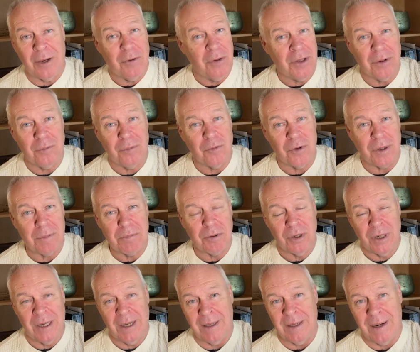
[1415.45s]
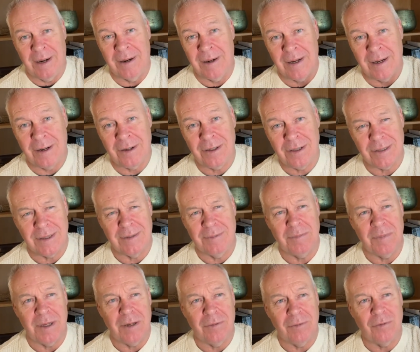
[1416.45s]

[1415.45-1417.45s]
I didn't want to put it in earlier because it may have